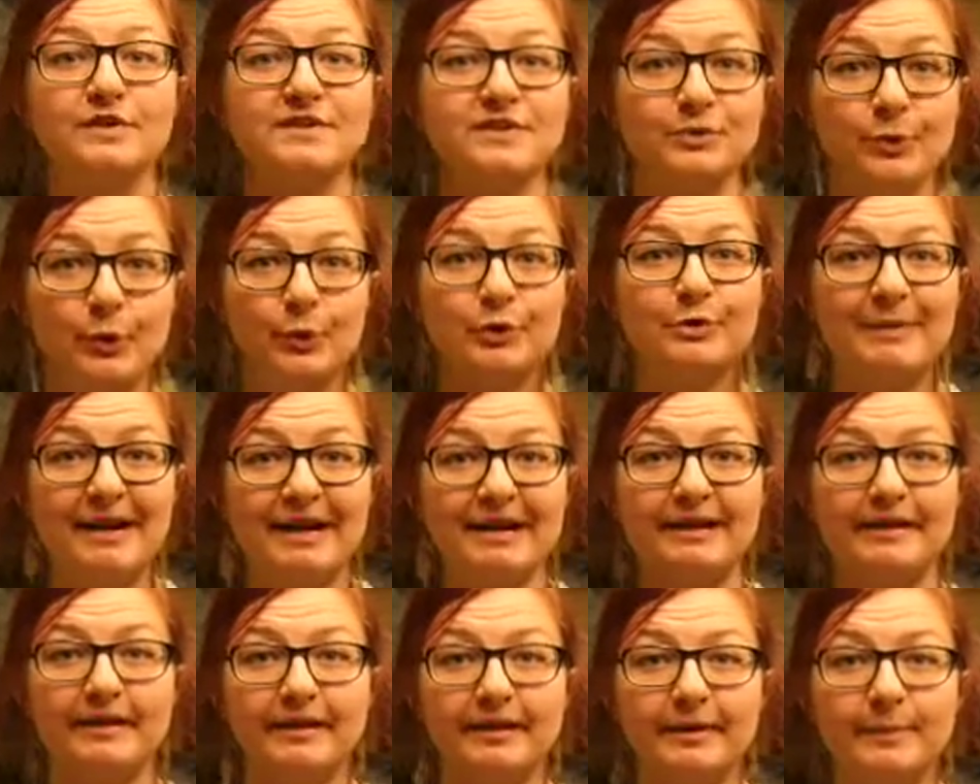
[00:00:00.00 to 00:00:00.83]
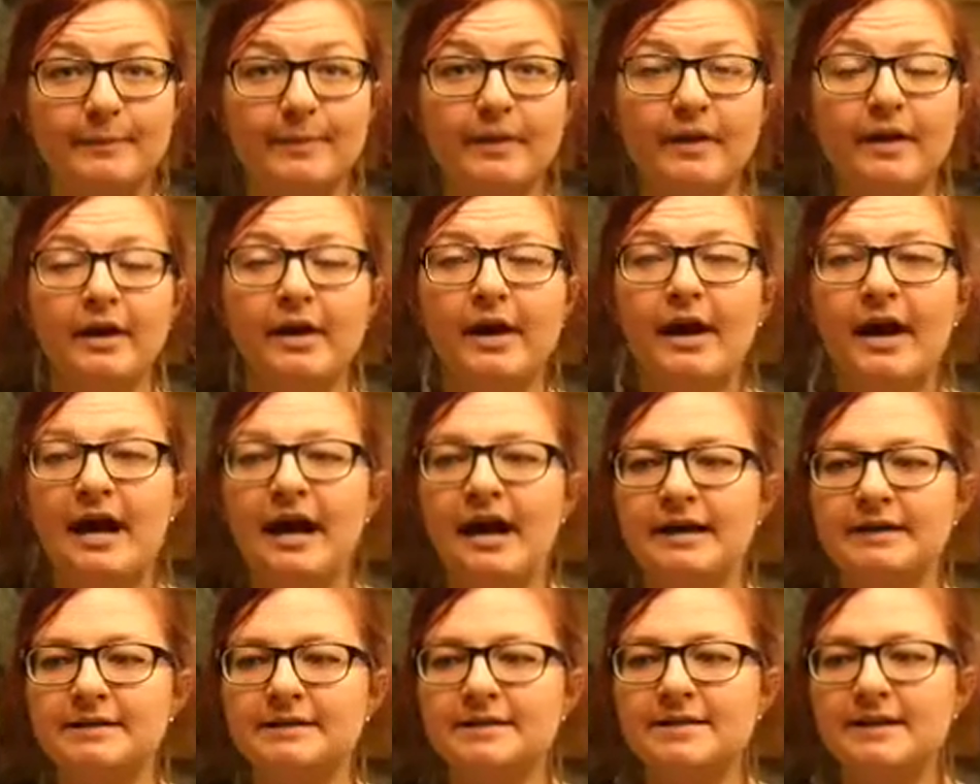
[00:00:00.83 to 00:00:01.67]
a sword maker,
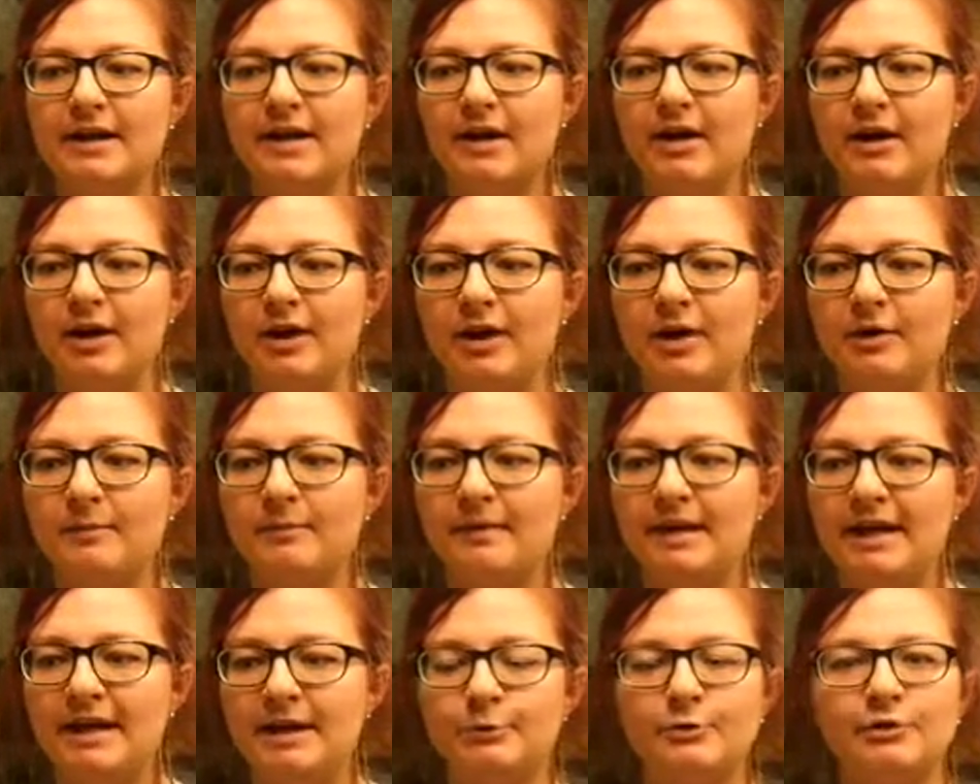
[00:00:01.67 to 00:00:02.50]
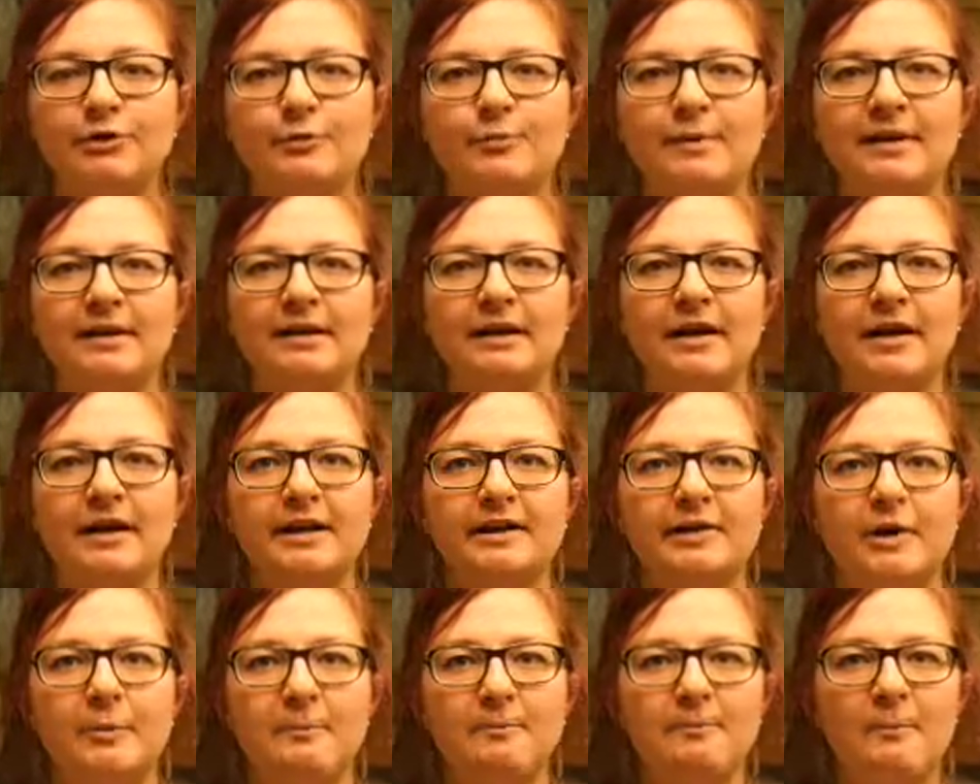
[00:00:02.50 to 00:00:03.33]
and it would have been
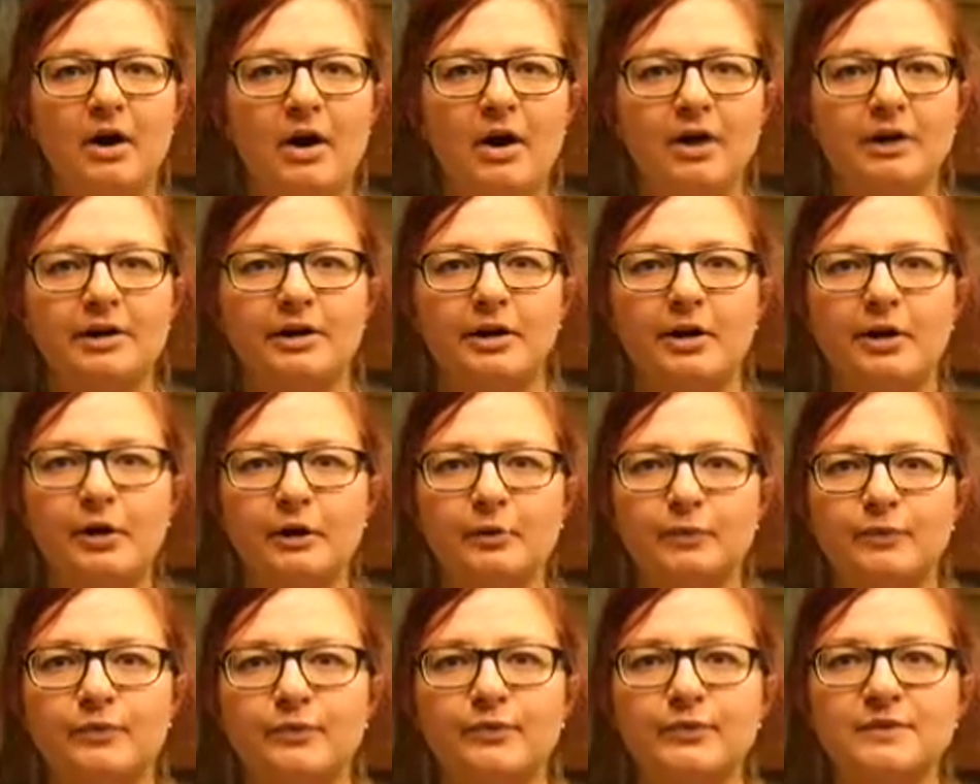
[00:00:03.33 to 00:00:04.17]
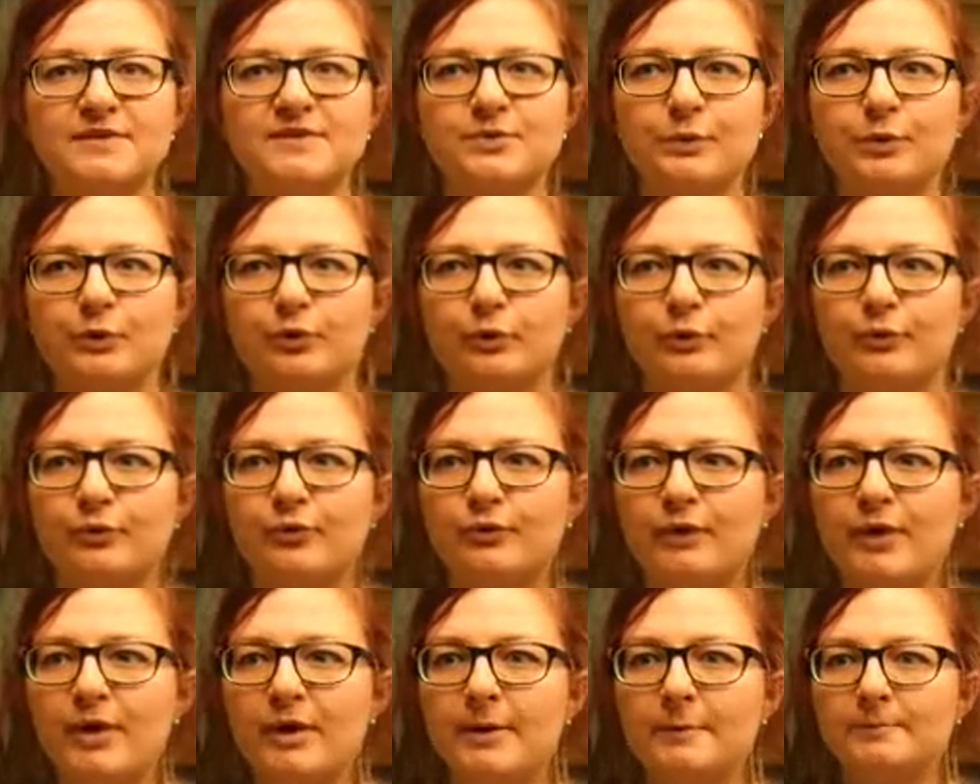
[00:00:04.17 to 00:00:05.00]
like a mark of sort of
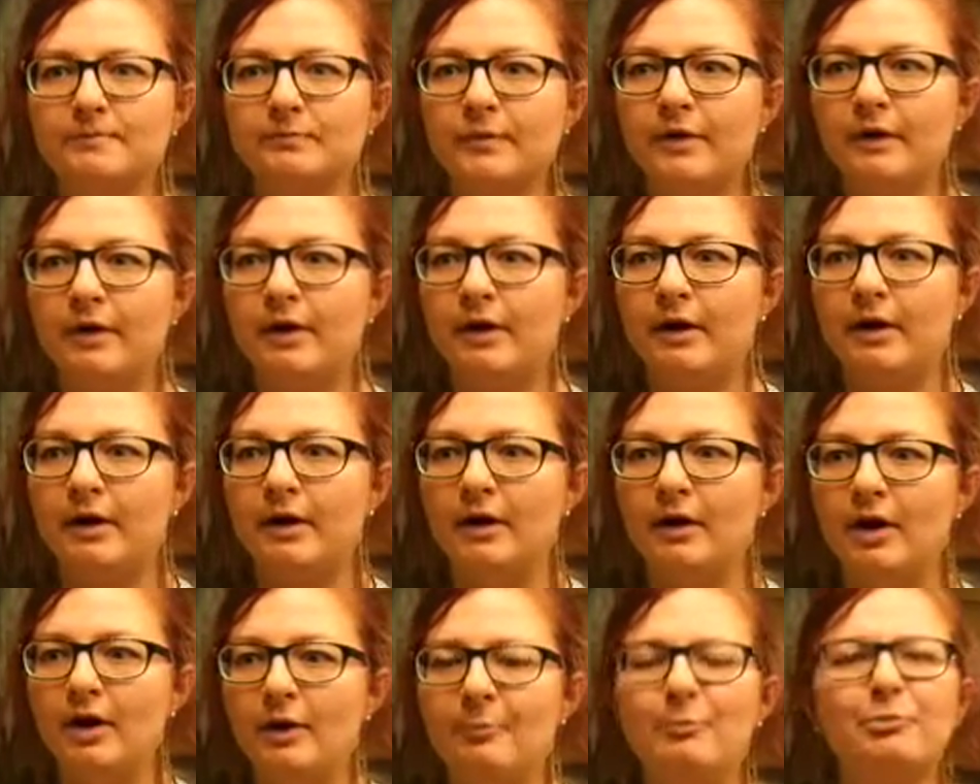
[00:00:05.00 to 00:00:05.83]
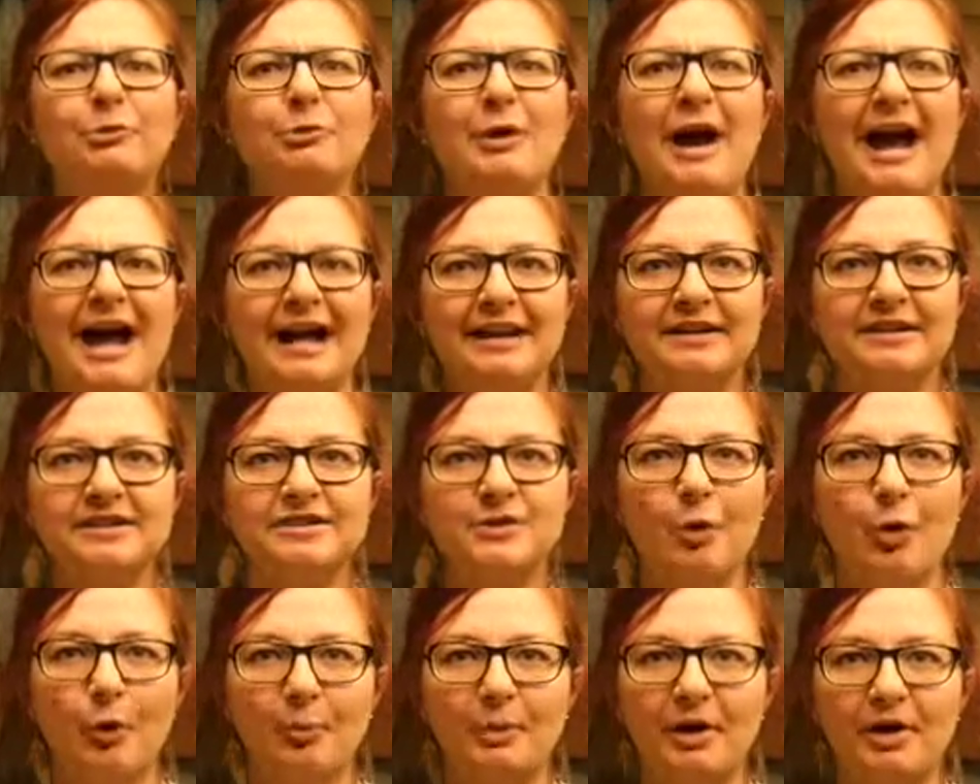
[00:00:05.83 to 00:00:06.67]
a brand
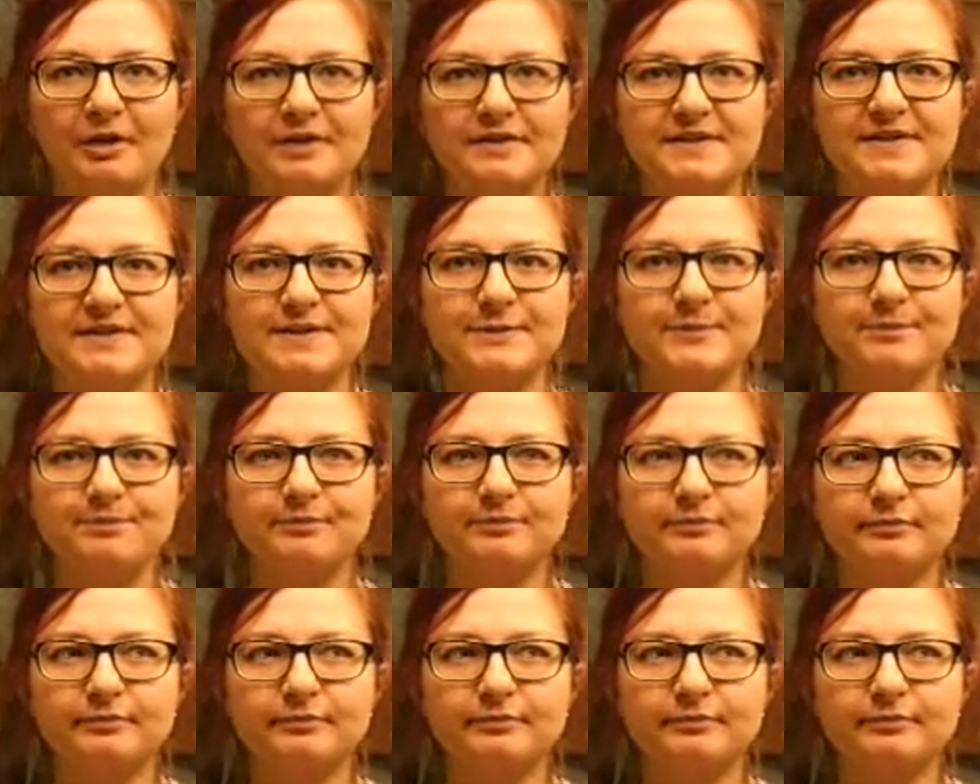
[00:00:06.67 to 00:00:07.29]
almost.